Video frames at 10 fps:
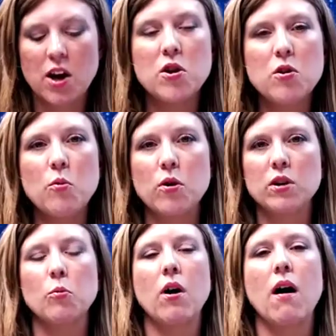a new
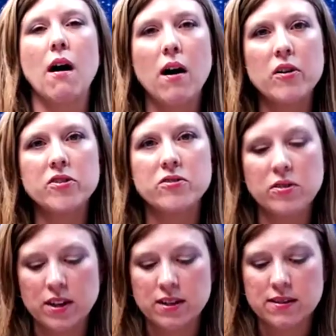world where all
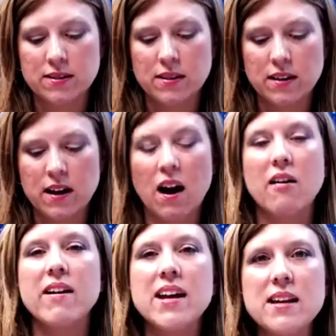students
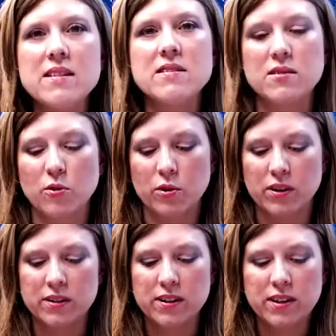are in
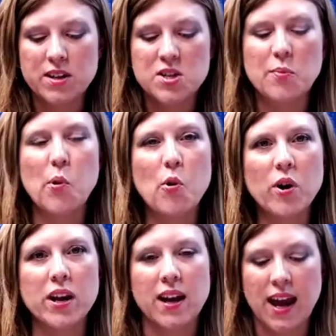school,
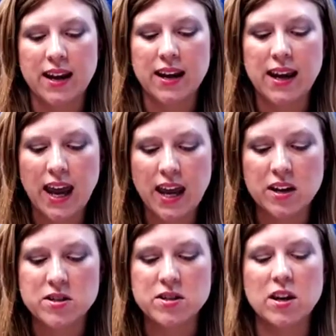supported and
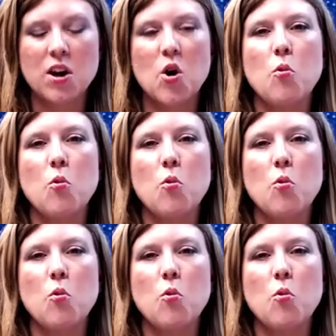engaged,